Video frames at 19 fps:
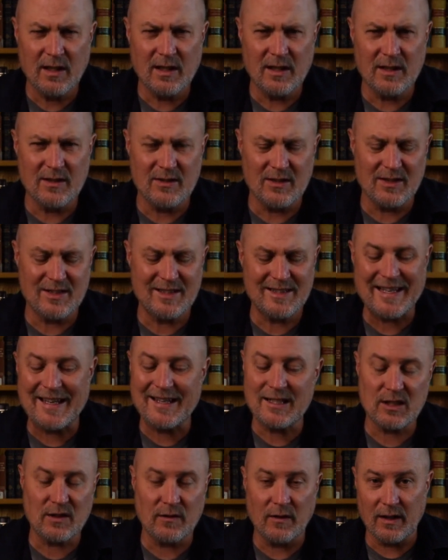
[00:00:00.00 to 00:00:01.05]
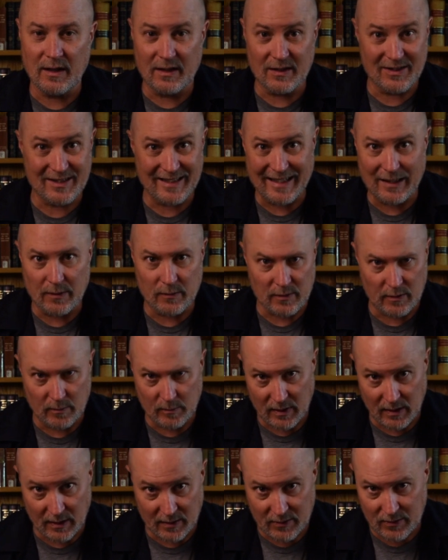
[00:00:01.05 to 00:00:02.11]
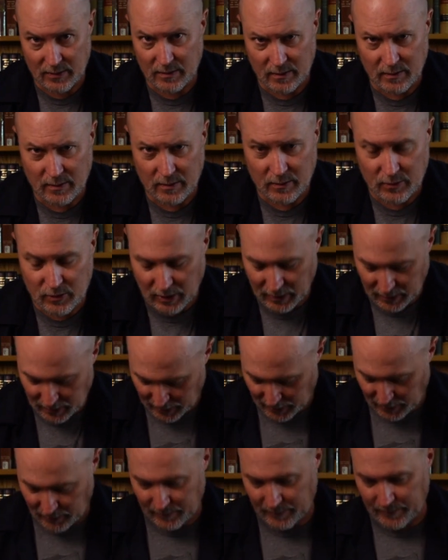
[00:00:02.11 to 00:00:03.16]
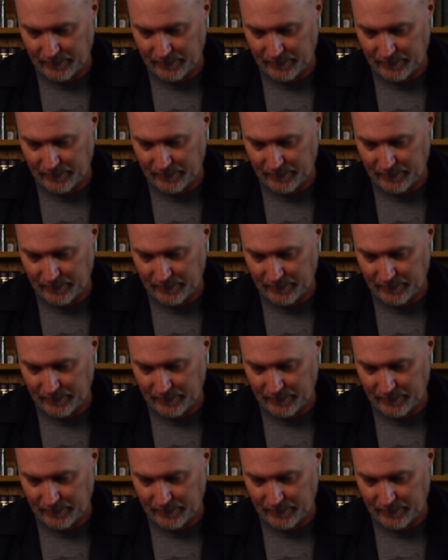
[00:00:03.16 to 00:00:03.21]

is the satisfying sounds it makes. Check it out.